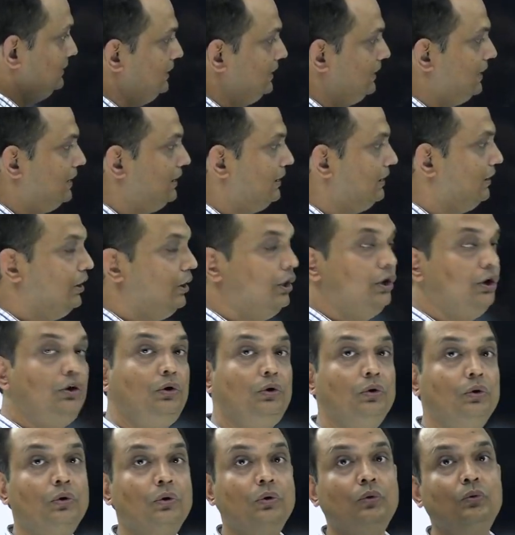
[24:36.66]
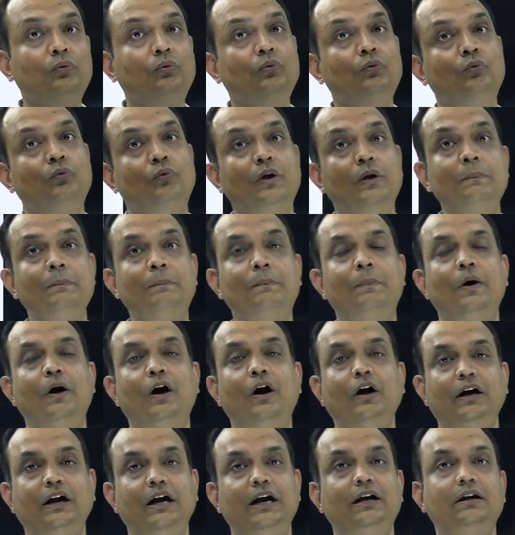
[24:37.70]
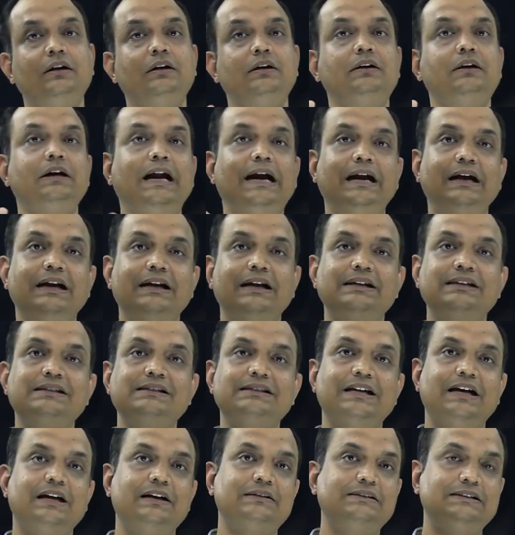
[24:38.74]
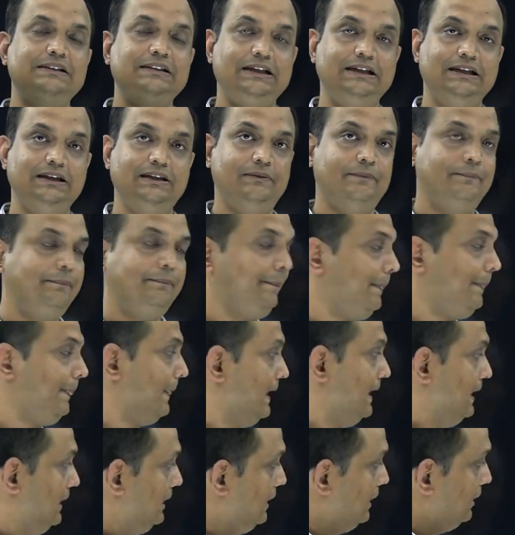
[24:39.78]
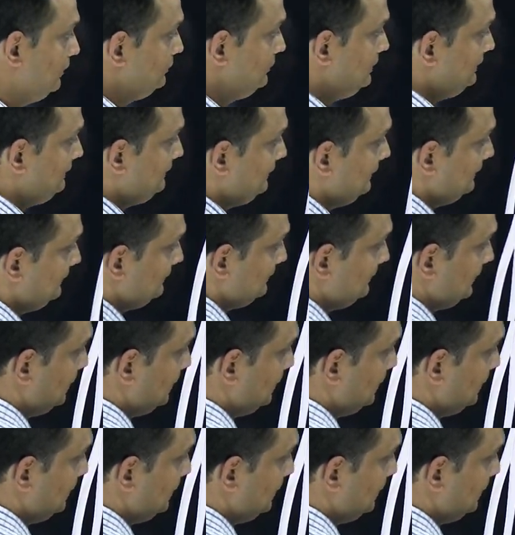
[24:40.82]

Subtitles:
there are two important tendons are seen. Now this is